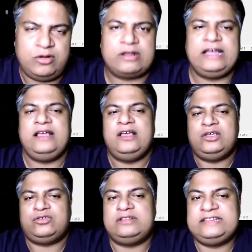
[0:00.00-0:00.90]
Okay,
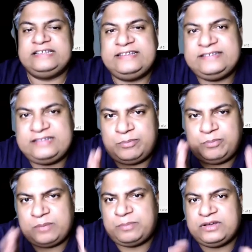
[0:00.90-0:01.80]
so this is the
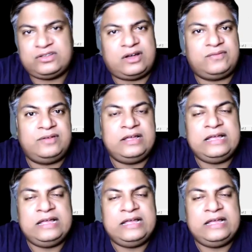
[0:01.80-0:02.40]
purpose of